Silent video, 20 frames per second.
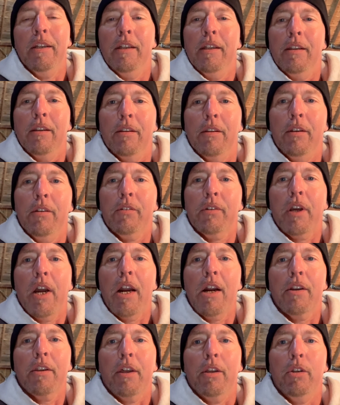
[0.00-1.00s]
This
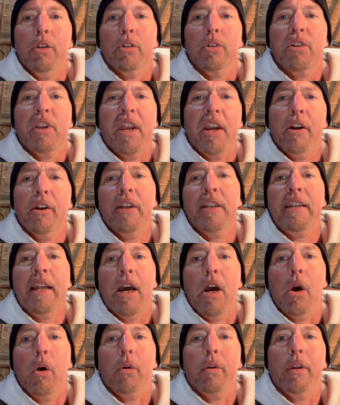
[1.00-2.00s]
car that you're tearing
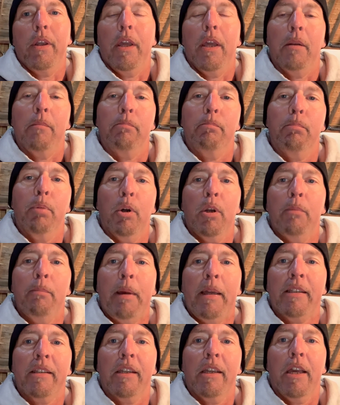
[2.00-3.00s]
down and putting
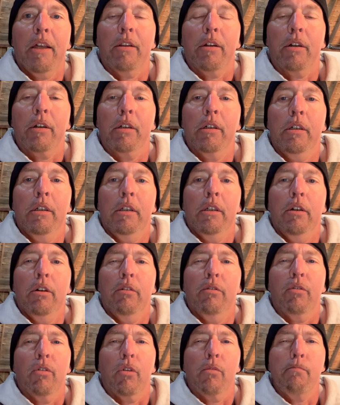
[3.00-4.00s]
back together
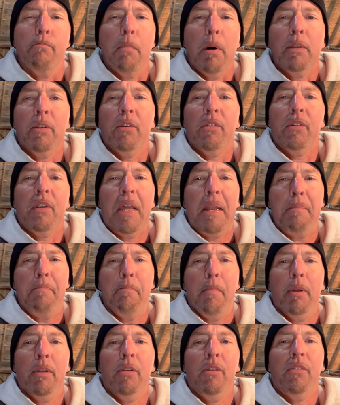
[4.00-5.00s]
for months and
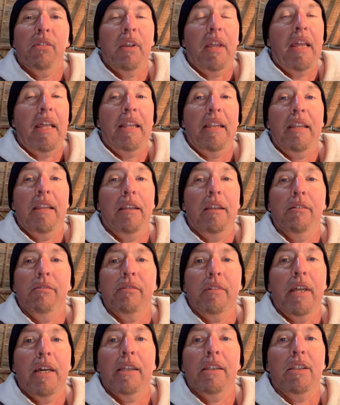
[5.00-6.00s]
months, if
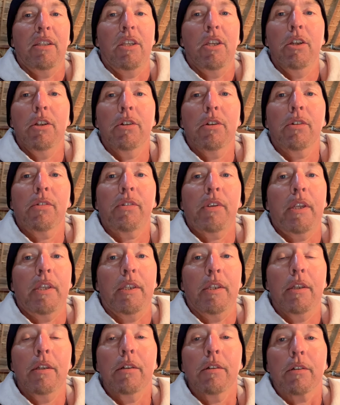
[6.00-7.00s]
not years and
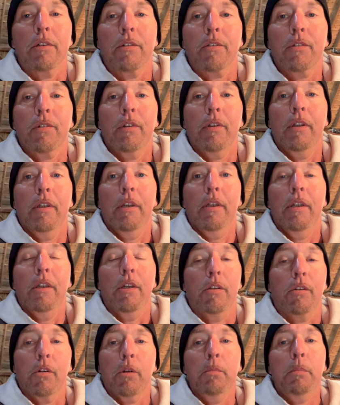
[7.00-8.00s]
years,
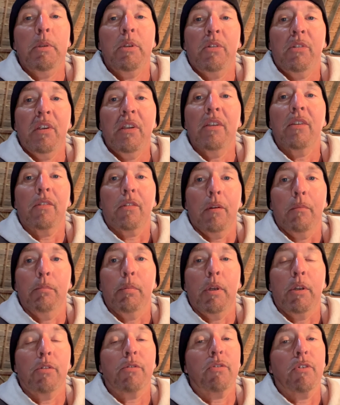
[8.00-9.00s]
is going to be sitting
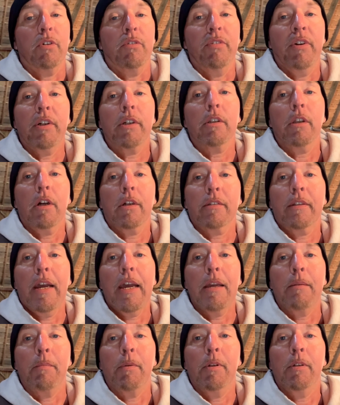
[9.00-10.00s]
someplace for a very long time.